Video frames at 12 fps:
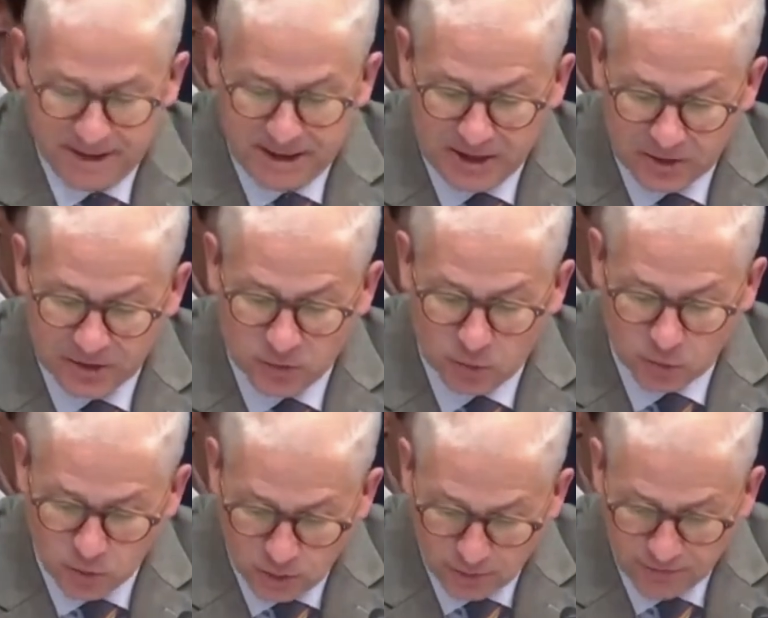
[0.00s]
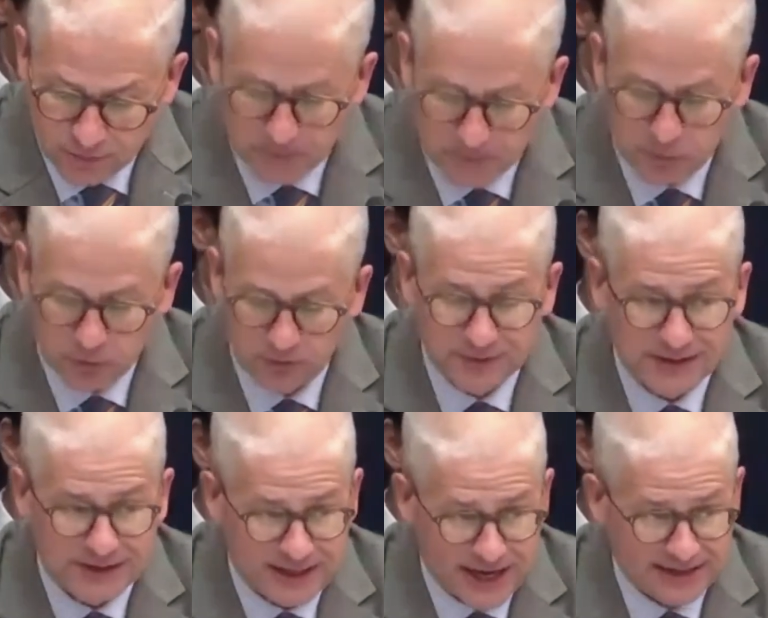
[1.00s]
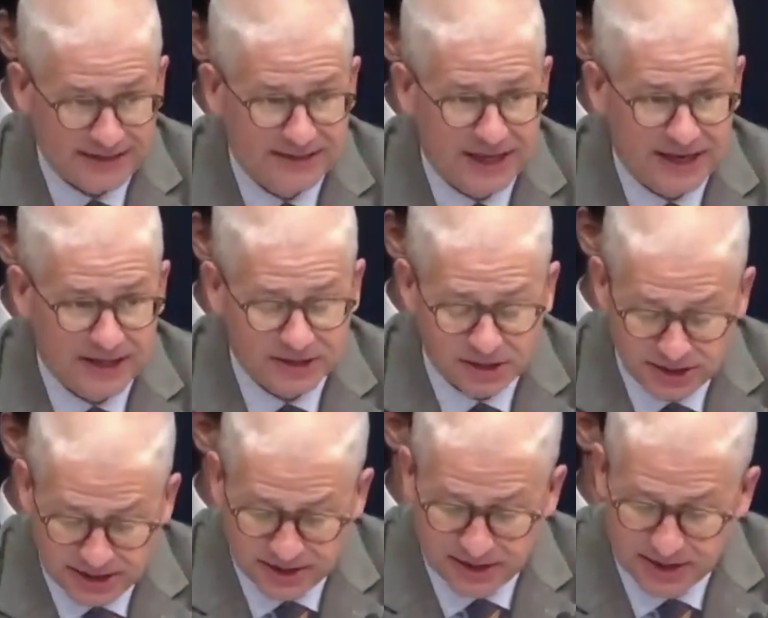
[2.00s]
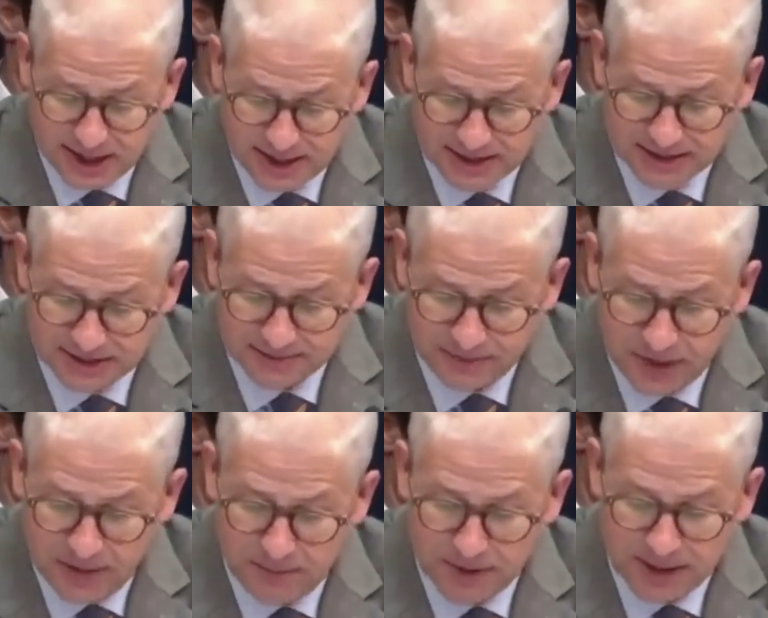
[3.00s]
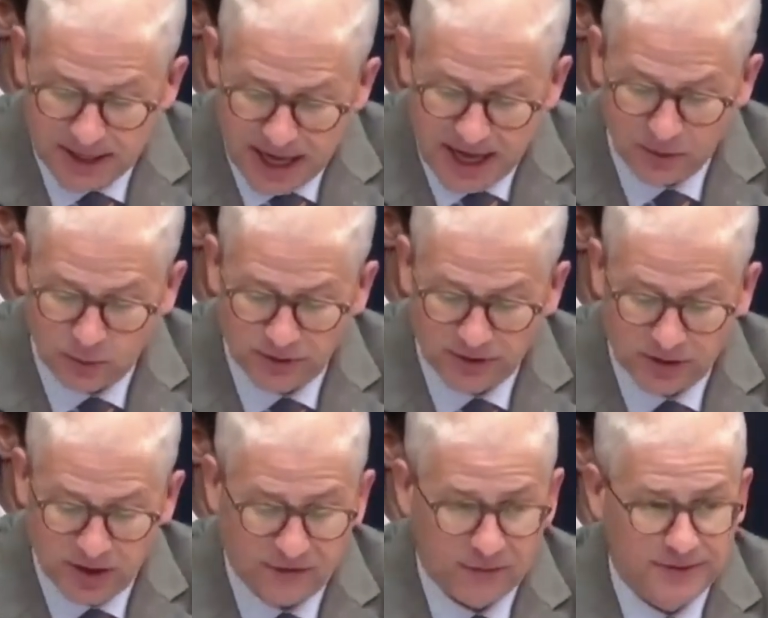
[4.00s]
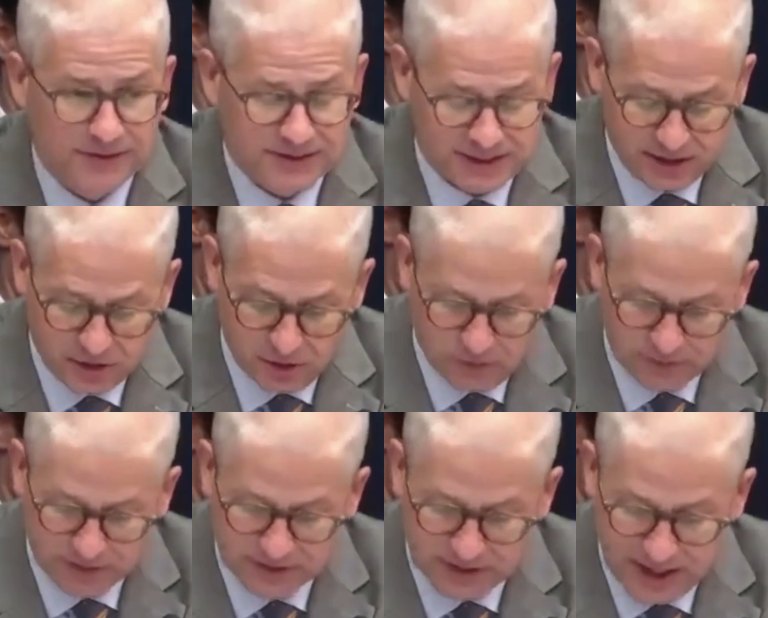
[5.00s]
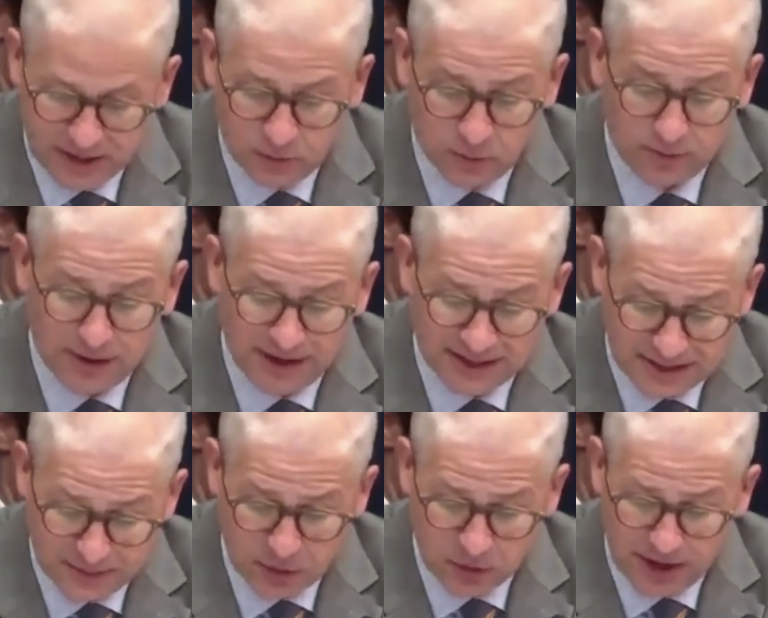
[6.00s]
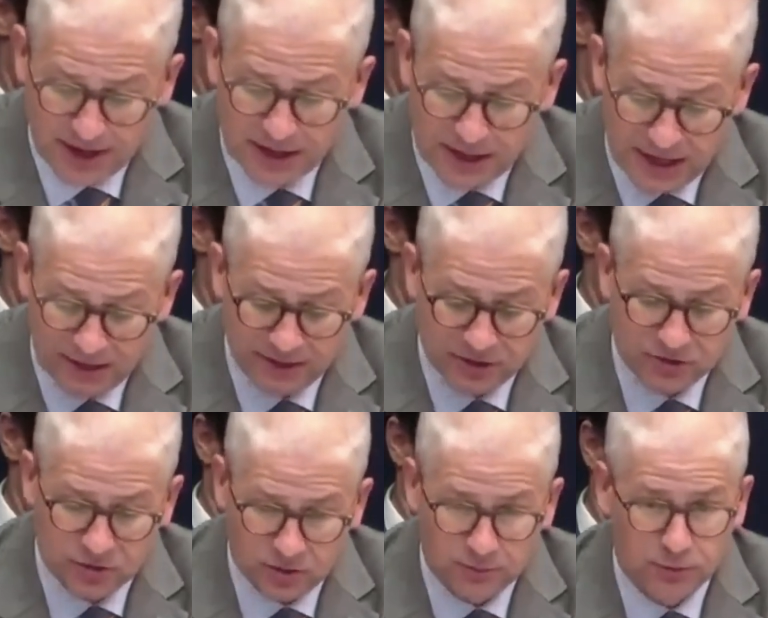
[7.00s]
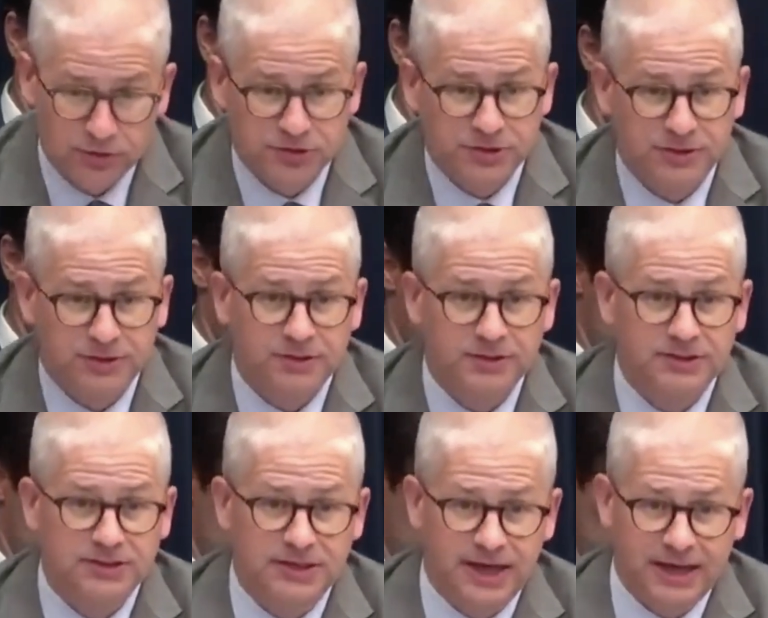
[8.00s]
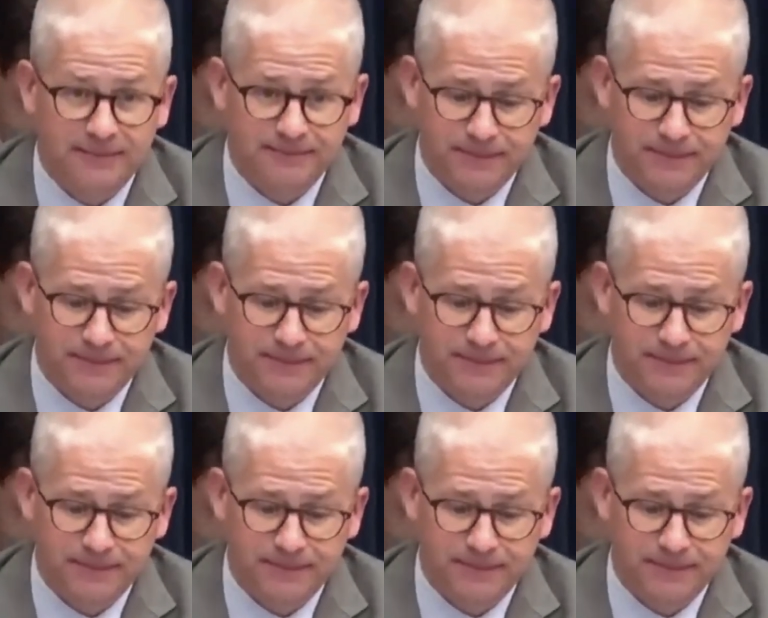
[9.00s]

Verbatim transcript: There is room for improvement. Yes, that is indeed the case, but not with government takeovers like what my Democrat colleagues are pushing today.